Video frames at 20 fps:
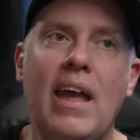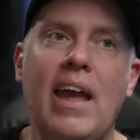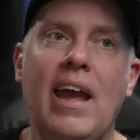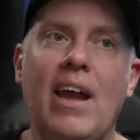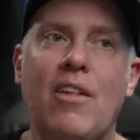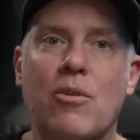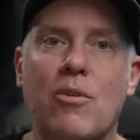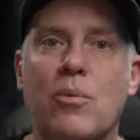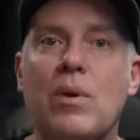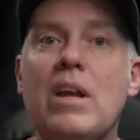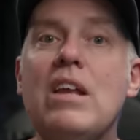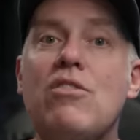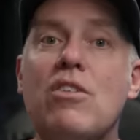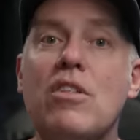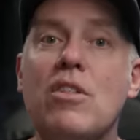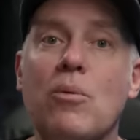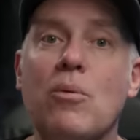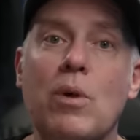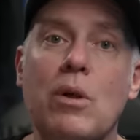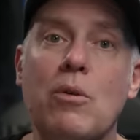And the
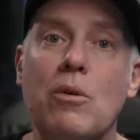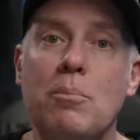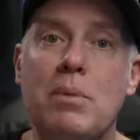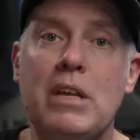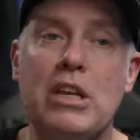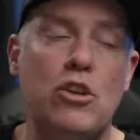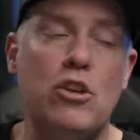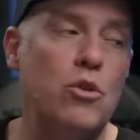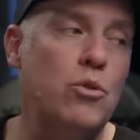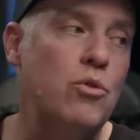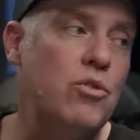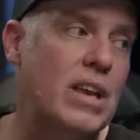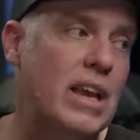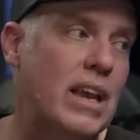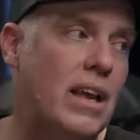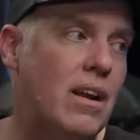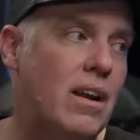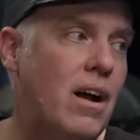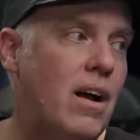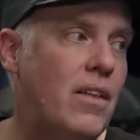reason that we would be using
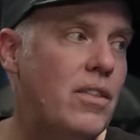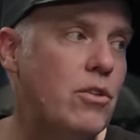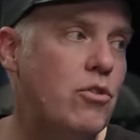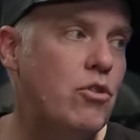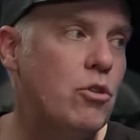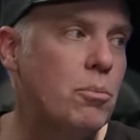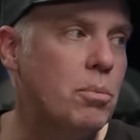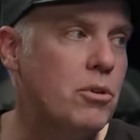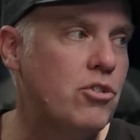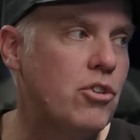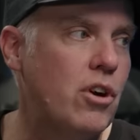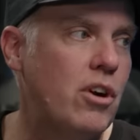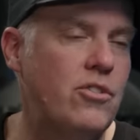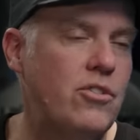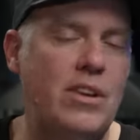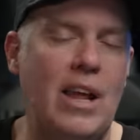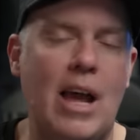it on the supercharged